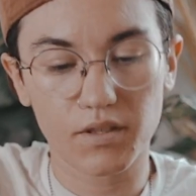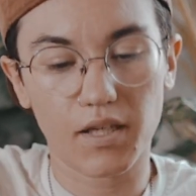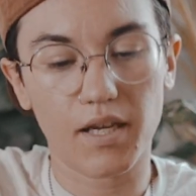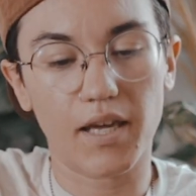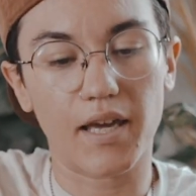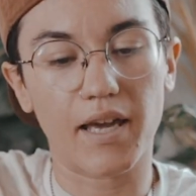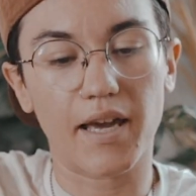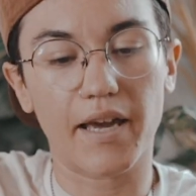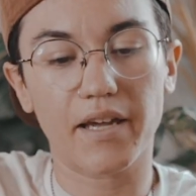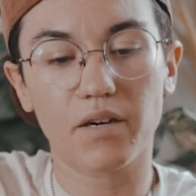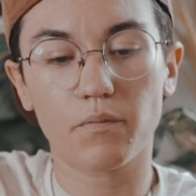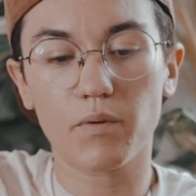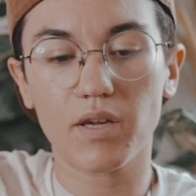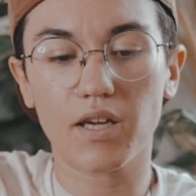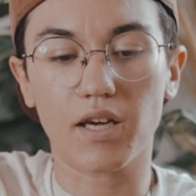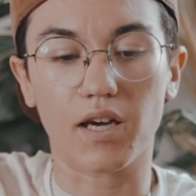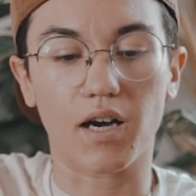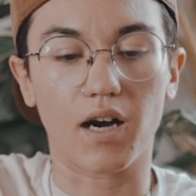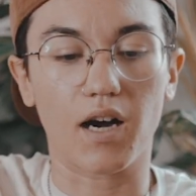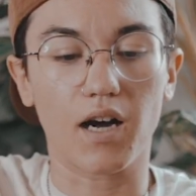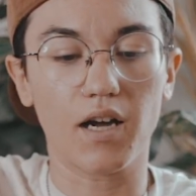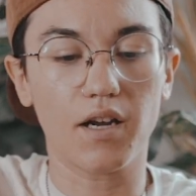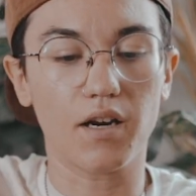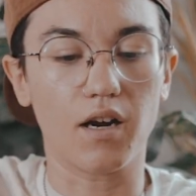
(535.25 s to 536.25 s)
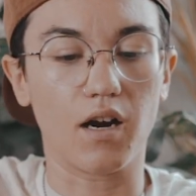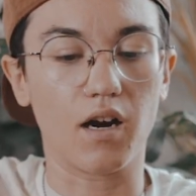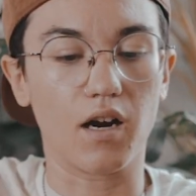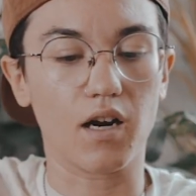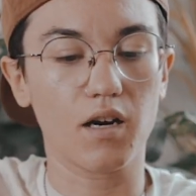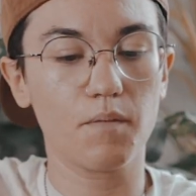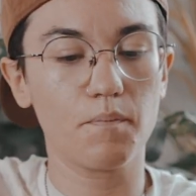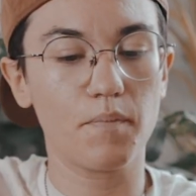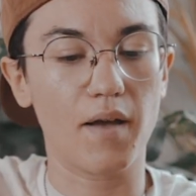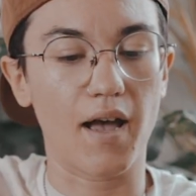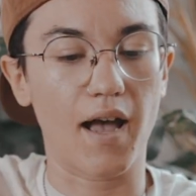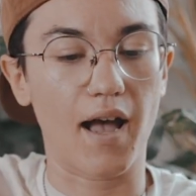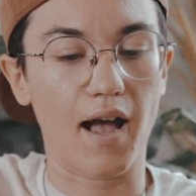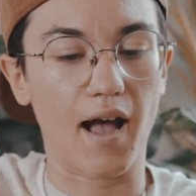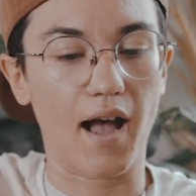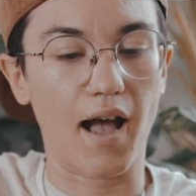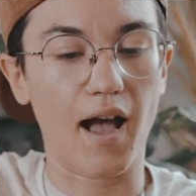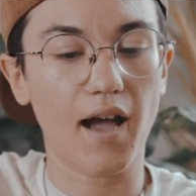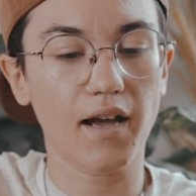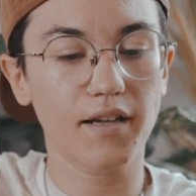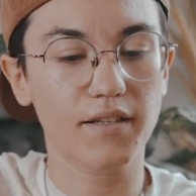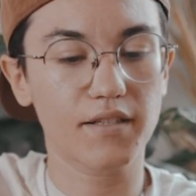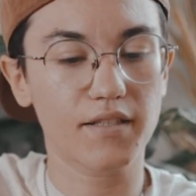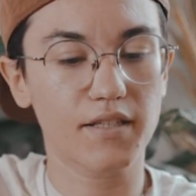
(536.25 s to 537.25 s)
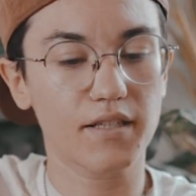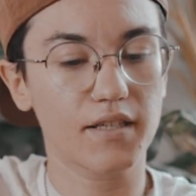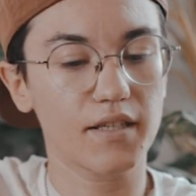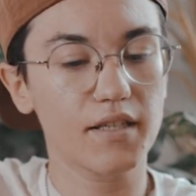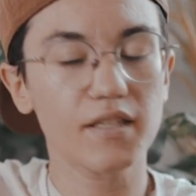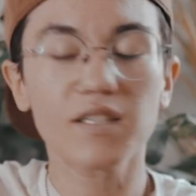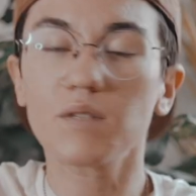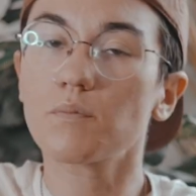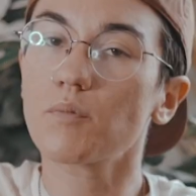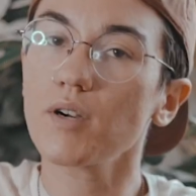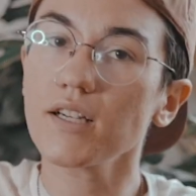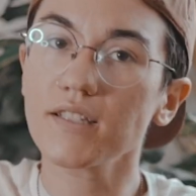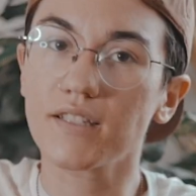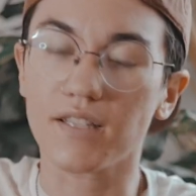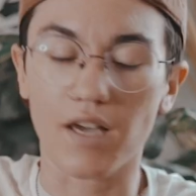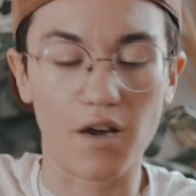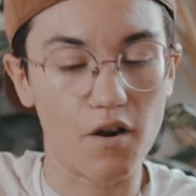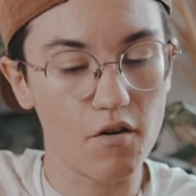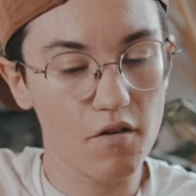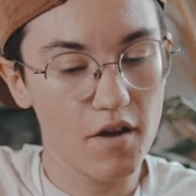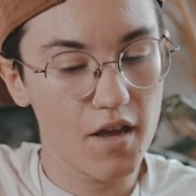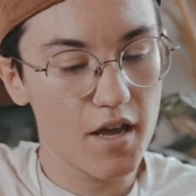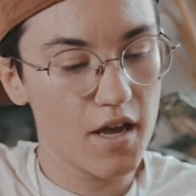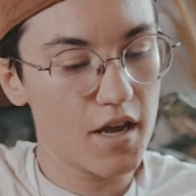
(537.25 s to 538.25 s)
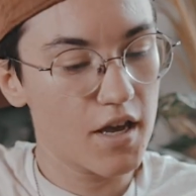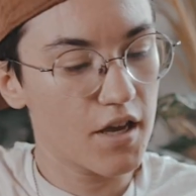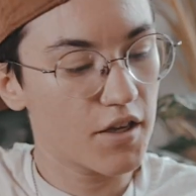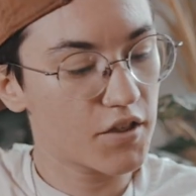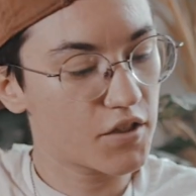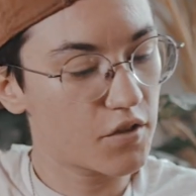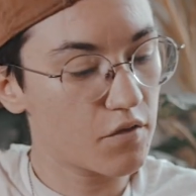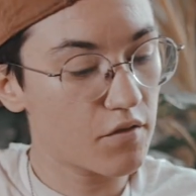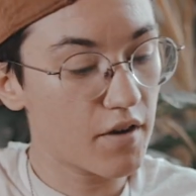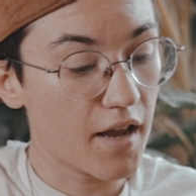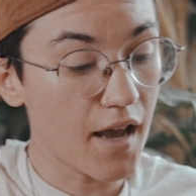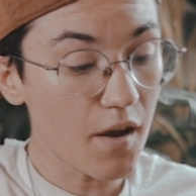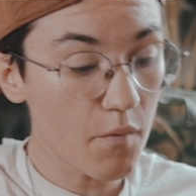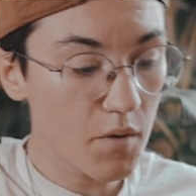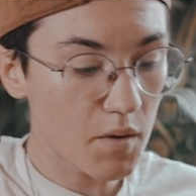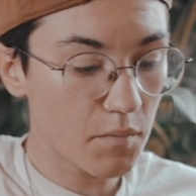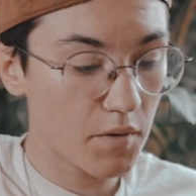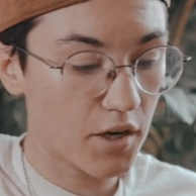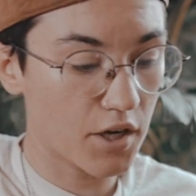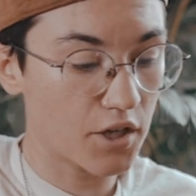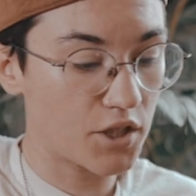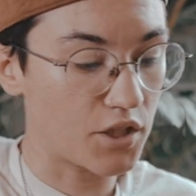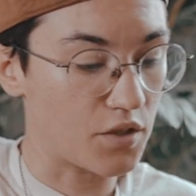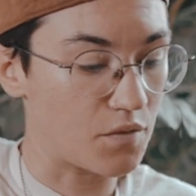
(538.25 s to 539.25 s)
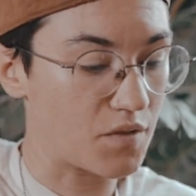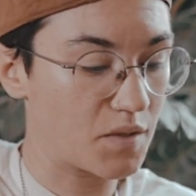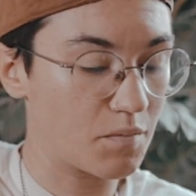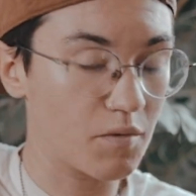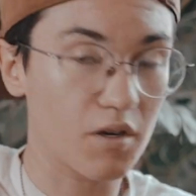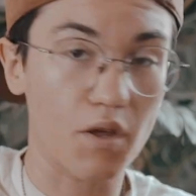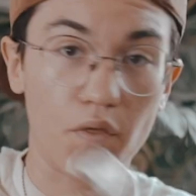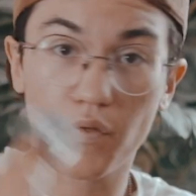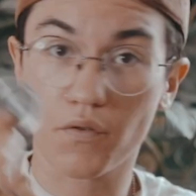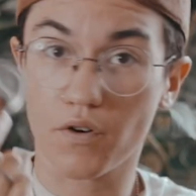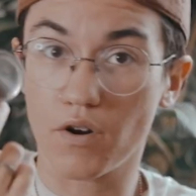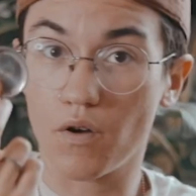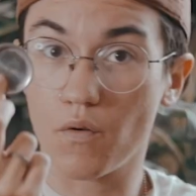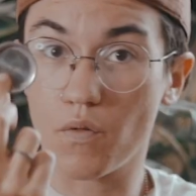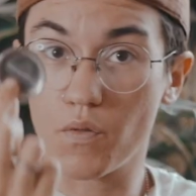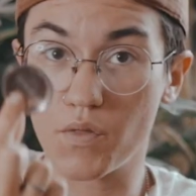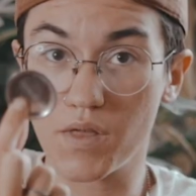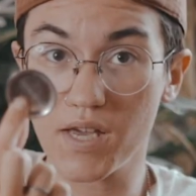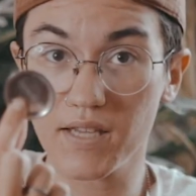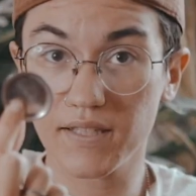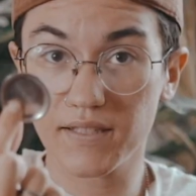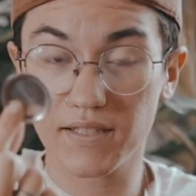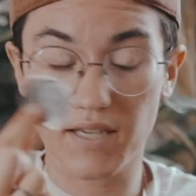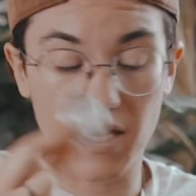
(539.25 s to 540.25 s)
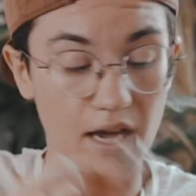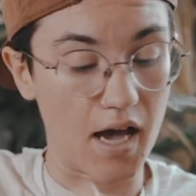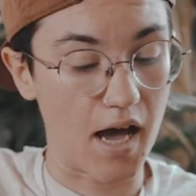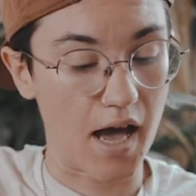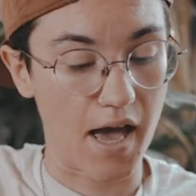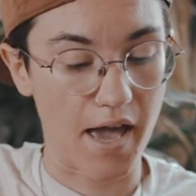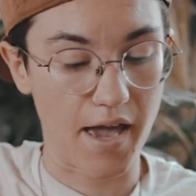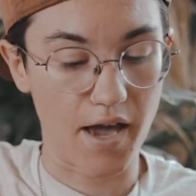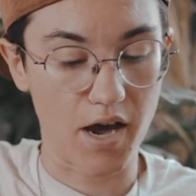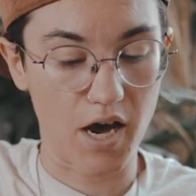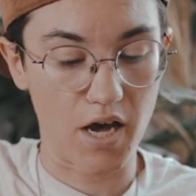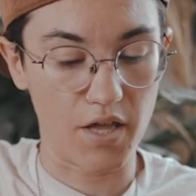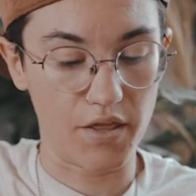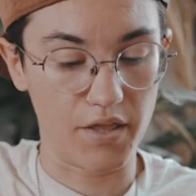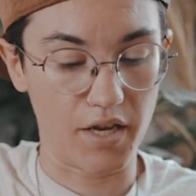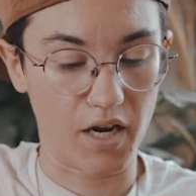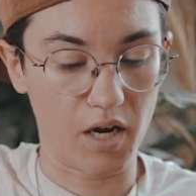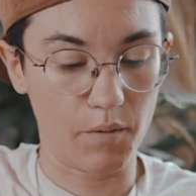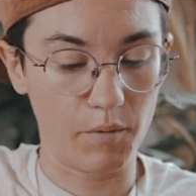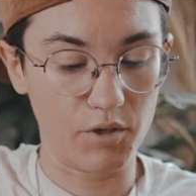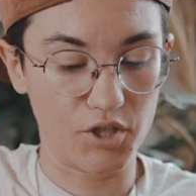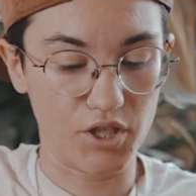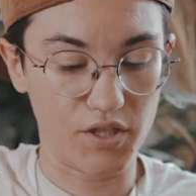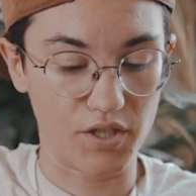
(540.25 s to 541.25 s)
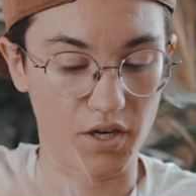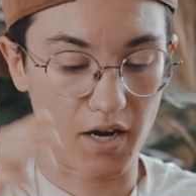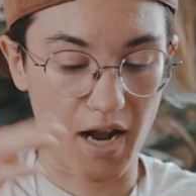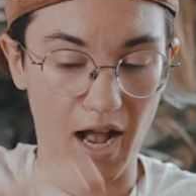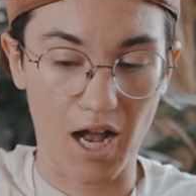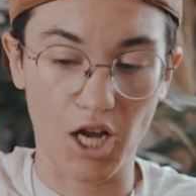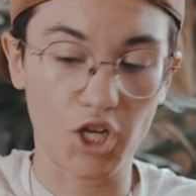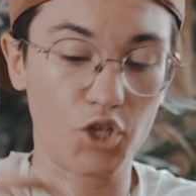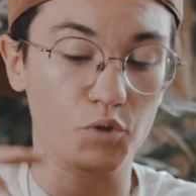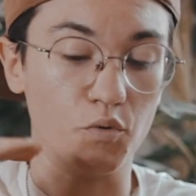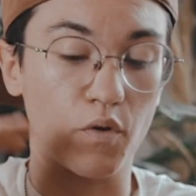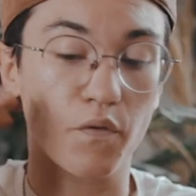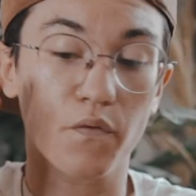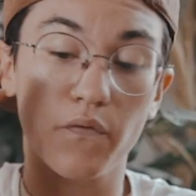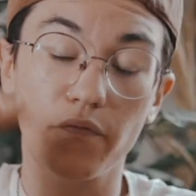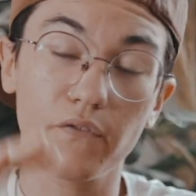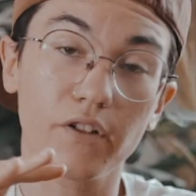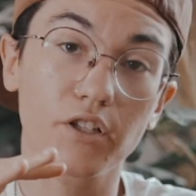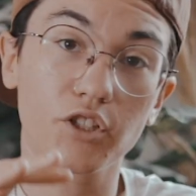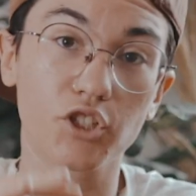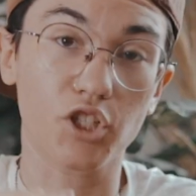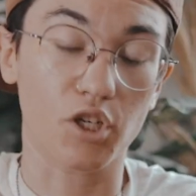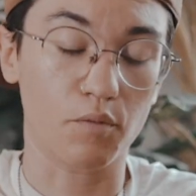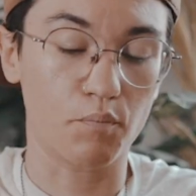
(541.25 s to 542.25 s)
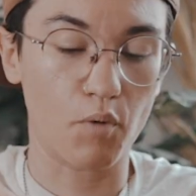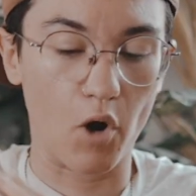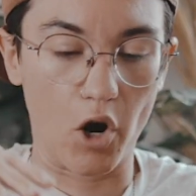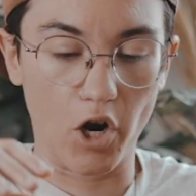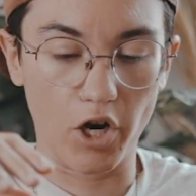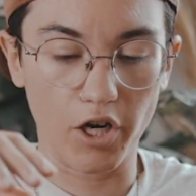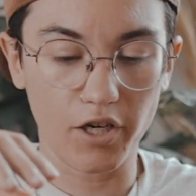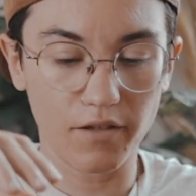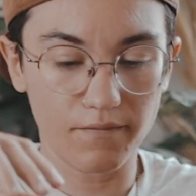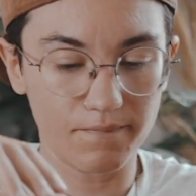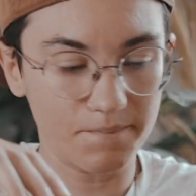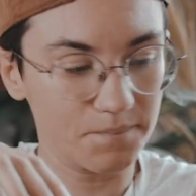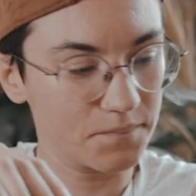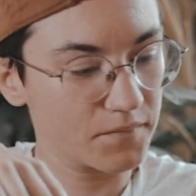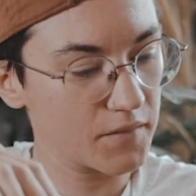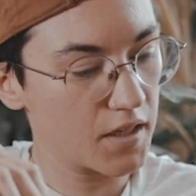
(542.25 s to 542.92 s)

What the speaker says: And we got our packed espresso. So now what I'm gonna do is I'm gonna throw this guy on there, which is our actual filter part.